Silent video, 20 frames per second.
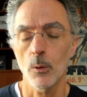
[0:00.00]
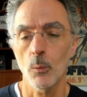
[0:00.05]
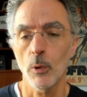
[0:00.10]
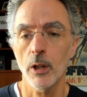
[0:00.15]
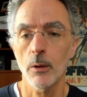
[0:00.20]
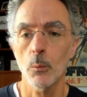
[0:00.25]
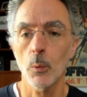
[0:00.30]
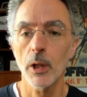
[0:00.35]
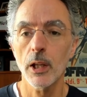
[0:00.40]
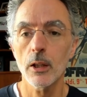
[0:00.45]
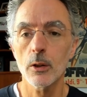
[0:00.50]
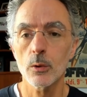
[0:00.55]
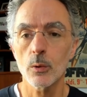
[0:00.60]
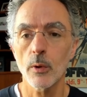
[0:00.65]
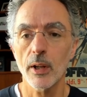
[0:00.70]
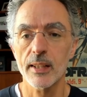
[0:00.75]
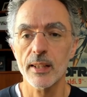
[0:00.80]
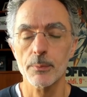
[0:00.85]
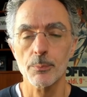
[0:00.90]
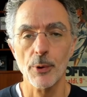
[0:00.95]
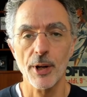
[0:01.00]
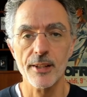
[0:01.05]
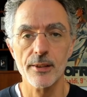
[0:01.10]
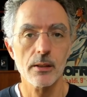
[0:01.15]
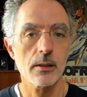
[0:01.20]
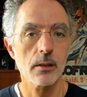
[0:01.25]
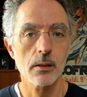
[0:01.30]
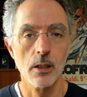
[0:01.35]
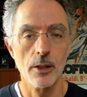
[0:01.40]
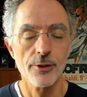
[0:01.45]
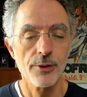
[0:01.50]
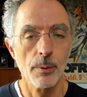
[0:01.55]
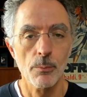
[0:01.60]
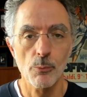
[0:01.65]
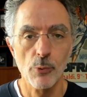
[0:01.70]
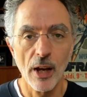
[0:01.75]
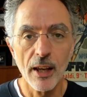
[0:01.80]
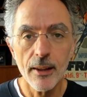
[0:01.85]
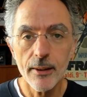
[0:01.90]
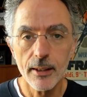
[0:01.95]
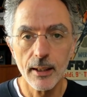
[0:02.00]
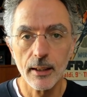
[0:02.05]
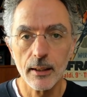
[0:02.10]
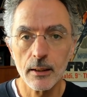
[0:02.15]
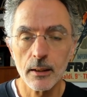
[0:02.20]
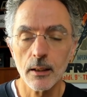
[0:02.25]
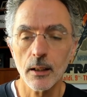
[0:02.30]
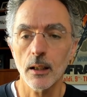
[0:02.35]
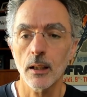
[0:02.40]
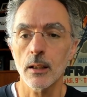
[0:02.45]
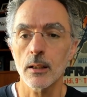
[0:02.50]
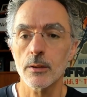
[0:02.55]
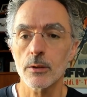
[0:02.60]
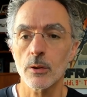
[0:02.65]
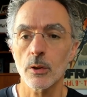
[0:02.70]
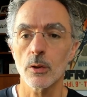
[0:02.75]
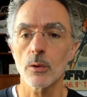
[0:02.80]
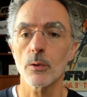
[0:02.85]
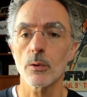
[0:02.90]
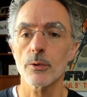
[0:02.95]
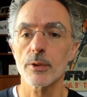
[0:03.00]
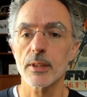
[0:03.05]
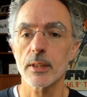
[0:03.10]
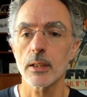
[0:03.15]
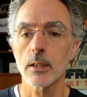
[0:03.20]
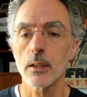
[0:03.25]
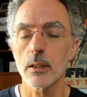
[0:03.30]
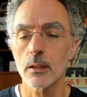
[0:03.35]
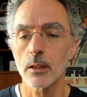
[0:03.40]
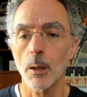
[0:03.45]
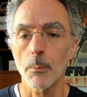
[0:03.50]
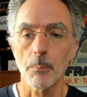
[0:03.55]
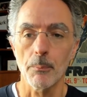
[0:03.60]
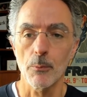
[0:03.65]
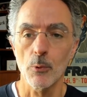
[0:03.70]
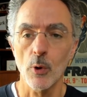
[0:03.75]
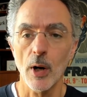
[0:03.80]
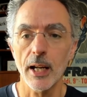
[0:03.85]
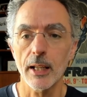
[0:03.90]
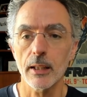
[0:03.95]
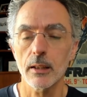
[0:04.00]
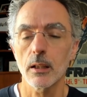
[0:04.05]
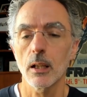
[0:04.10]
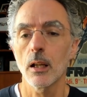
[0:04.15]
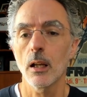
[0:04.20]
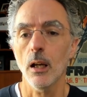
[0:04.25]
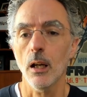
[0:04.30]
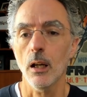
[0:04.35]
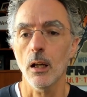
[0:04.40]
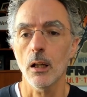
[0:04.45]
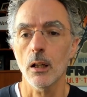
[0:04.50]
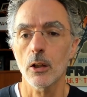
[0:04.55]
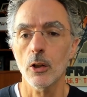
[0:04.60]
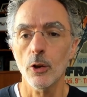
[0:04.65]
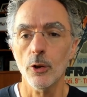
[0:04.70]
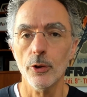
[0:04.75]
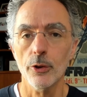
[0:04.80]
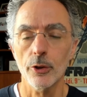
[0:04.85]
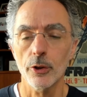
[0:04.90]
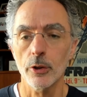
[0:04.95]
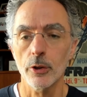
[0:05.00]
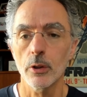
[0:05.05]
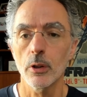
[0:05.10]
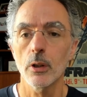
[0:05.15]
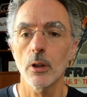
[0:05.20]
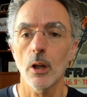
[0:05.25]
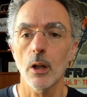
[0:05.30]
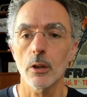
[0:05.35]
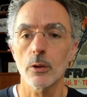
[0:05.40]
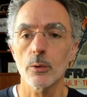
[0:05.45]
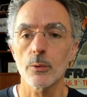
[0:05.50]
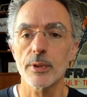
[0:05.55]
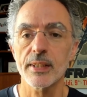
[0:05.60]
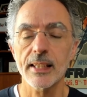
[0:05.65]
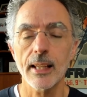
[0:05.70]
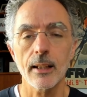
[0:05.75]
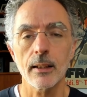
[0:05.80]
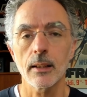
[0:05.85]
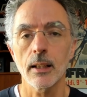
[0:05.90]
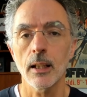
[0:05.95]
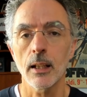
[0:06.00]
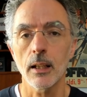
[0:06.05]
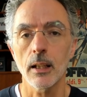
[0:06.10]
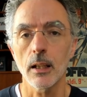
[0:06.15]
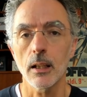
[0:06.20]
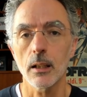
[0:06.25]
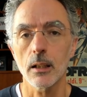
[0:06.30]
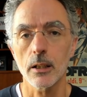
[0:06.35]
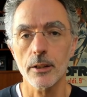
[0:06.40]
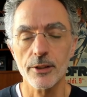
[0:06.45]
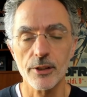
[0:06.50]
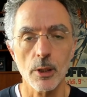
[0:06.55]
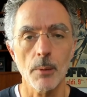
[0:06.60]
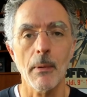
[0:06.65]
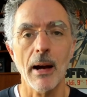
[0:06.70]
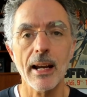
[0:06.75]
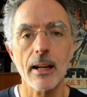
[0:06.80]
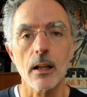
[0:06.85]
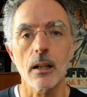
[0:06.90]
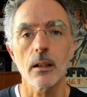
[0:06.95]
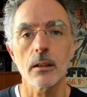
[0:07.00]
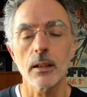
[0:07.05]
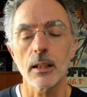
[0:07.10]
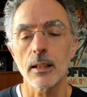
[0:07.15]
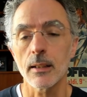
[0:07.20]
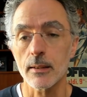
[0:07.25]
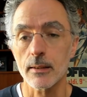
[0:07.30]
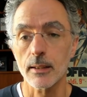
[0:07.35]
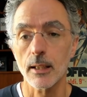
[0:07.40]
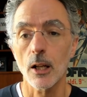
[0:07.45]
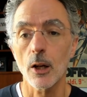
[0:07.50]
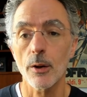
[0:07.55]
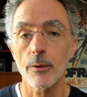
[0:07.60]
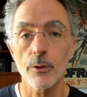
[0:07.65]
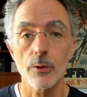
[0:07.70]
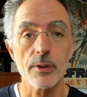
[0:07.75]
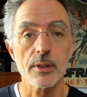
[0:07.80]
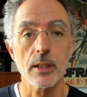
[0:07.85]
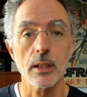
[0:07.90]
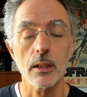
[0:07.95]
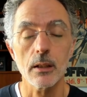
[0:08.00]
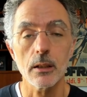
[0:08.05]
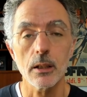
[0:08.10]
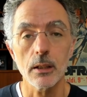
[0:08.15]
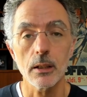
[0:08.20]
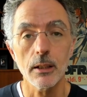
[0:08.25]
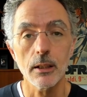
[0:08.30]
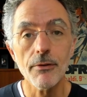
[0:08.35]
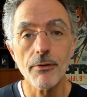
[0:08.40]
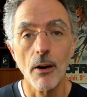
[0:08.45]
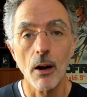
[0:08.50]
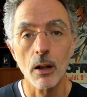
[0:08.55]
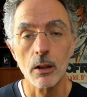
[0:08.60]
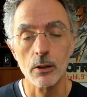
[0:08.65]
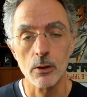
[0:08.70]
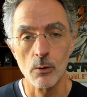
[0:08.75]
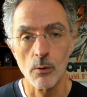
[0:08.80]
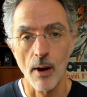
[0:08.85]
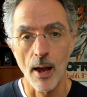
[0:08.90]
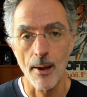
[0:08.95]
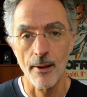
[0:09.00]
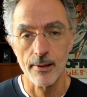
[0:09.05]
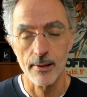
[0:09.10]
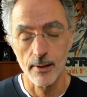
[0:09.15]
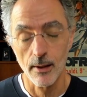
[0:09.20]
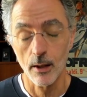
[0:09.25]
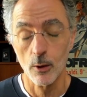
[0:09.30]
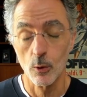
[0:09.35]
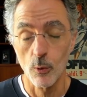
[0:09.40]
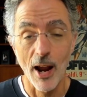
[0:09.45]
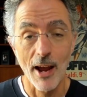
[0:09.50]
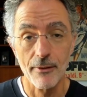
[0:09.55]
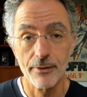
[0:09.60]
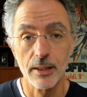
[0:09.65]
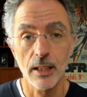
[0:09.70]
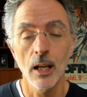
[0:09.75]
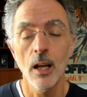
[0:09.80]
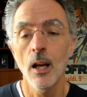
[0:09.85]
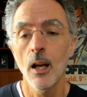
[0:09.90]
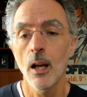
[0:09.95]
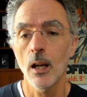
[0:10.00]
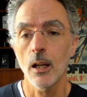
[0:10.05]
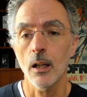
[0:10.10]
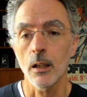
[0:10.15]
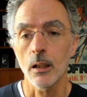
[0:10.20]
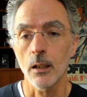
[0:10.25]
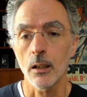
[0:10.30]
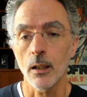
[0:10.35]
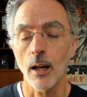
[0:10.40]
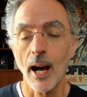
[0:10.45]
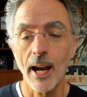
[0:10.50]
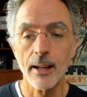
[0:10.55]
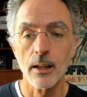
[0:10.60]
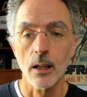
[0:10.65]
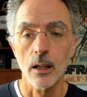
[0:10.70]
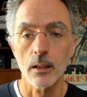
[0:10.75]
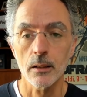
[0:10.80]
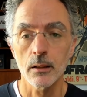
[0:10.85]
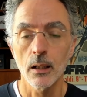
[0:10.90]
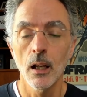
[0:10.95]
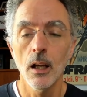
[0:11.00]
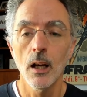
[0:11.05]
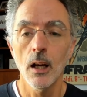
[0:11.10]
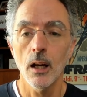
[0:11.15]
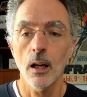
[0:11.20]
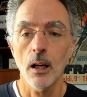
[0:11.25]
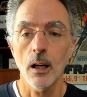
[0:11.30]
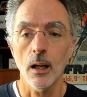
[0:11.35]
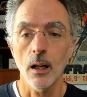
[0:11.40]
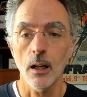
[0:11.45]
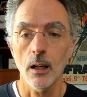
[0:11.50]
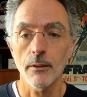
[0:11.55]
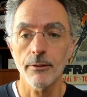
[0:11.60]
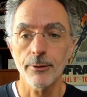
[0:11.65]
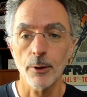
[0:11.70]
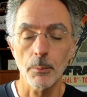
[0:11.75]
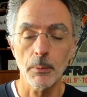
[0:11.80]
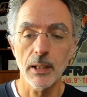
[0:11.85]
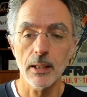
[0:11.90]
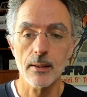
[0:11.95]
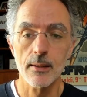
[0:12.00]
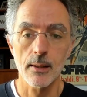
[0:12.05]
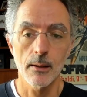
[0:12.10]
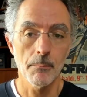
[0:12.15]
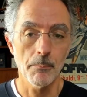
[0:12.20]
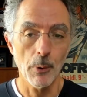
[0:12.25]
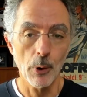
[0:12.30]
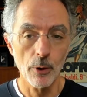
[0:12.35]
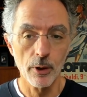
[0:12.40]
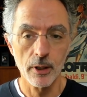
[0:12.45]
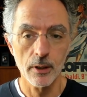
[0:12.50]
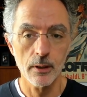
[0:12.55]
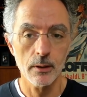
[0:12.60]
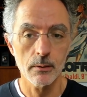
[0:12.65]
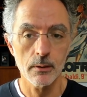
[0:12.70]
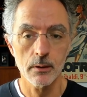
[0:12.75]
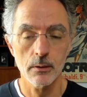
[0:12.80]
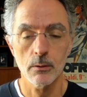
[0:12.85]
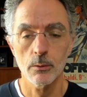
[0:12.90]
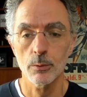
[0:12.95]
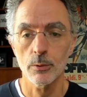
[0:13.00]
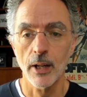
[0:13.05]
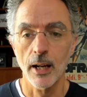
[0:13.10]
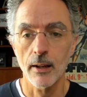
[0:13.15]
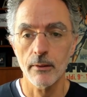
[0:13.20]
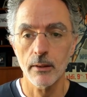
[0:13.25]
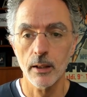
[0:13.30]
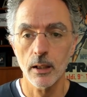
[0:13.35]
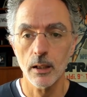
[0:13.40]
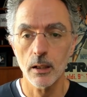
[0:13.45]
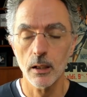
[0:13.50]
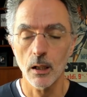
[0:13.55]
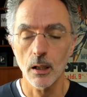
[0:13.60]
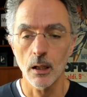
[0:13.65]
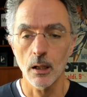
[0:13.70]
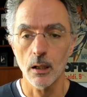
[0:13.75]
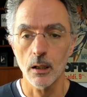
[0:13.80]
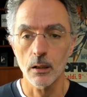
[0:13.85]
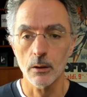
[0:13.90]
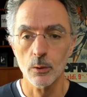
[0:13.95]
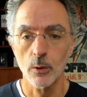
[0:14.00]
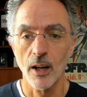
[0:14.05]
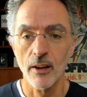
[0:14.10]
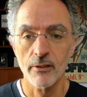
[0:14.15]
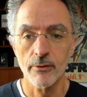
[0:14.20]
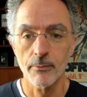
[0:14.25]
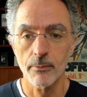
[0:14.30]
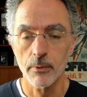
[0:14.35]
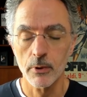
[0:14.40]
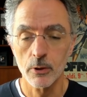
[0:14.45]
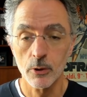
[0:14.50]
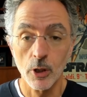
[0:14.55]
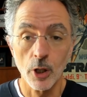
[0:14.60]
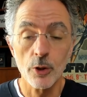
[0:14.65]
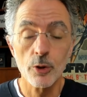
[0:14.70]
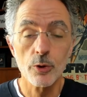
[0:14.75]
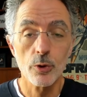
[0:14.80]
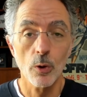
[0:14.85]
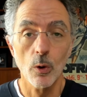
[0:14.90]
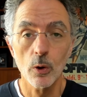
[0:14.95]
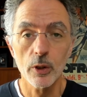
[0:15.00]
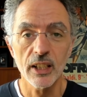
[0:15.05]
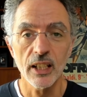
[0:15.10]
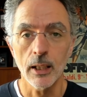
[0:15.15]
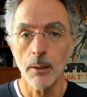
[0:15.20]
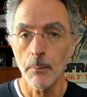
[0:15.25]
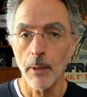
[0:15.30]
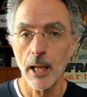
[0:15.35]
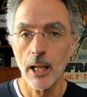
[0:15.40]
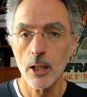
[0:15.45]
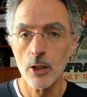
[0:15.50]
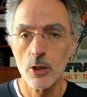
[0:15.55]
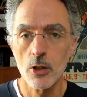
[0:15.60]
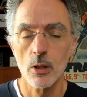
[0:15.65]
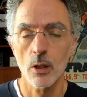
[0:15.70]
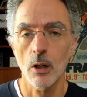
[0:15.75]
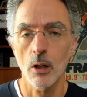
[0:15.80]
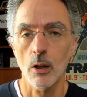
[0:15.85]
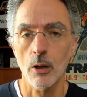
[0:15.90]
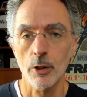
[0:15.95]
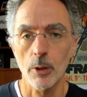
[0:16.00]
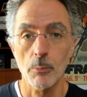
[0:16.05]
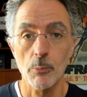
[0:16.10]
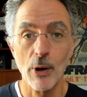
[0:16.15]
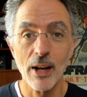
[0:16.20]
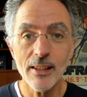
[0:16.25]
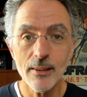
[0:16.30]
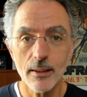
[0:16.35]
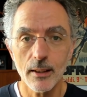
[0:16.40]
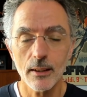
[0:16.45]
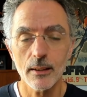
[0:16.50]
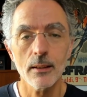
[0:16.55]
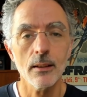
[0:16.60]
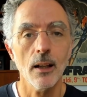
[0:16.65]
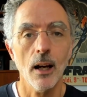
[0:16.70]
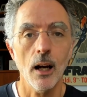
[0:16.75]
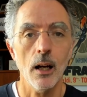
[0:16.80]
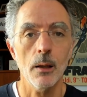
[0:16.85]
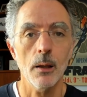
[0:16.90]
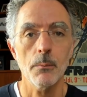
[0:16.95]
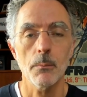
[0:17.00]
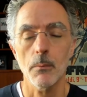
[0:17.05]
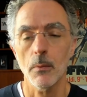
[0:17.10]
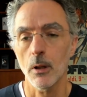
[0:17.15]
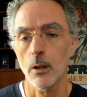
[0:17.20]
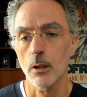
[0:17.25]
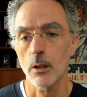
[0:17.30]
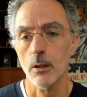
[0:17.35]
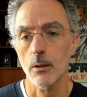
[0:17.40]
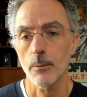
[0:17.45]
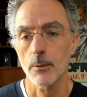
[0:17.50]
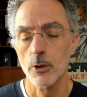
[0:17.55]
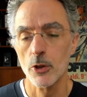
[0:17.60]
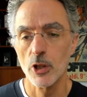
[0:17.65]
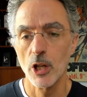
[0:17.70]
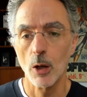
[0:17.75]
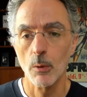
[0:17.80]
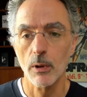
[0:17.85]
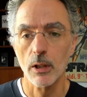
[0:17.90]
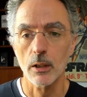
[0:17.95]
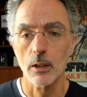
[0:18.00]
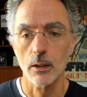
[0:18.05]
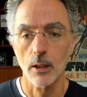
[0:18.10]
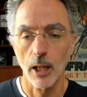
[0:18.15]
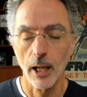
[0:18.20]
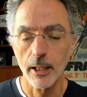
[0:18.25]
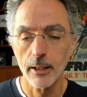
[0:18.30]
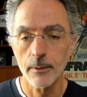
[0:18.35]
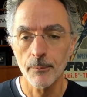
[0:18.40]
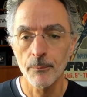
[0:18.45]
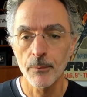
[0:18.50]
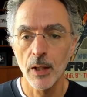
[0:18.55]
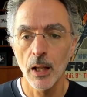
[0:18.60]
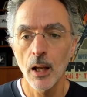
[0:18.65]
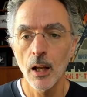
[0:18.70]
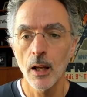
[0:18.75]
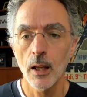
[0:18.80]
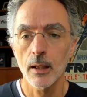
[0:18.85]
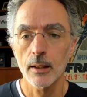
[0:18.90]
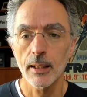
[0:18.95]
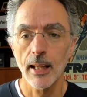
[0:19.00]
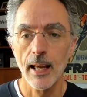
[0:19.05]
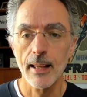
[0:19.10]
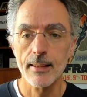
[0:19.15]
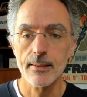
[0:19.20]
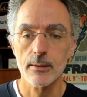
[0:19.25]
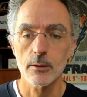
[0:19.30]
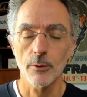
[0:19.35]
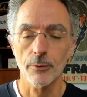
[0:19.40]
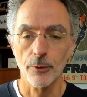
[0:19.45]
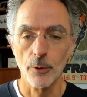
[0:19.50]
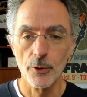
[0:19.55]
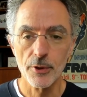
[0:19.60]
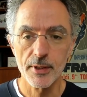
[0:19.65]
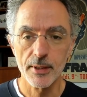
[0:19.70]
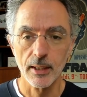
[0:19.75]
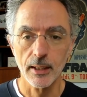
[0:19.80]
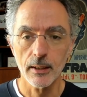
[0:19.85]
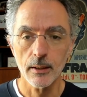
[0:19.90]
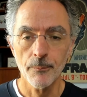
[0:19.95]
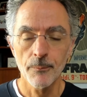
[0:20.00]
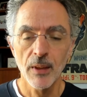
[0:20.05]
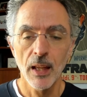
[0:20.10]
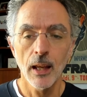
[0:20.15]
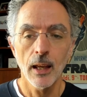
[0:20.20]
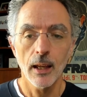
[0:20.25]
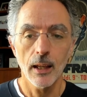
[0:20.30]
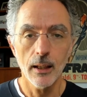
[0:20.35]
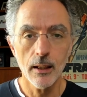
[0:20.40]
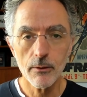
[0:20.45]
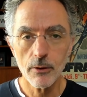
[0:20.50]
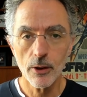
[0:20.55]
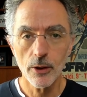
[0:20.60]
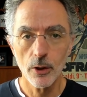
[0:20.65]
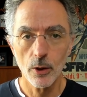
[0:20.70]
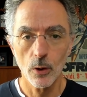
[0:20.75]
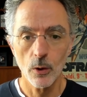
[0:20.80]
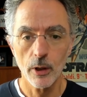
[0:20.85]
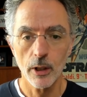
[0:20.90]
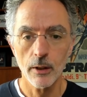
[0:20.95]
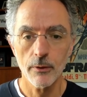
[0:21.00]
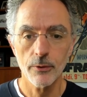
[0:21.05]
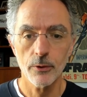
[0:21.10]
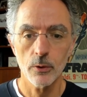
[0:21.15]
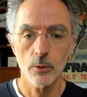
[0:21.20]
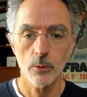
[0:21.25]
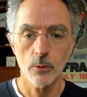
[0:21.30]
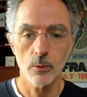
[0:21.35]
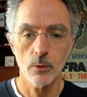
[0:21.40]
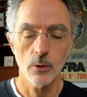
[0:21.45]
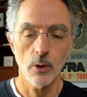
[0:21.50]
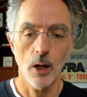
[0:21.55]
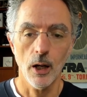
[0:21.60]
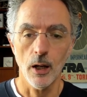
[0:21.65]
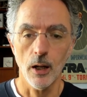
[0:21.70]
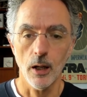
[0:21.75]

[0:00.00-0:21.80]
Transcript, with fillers: one way to express custom branding is to use the top right uh, corner uh, to set a custom icon instead of using the default craft uh, icon. Uh, for me, it's important to have a uh, to have to control the image or the branding I'm sharing online. That's the first thing. Even though if you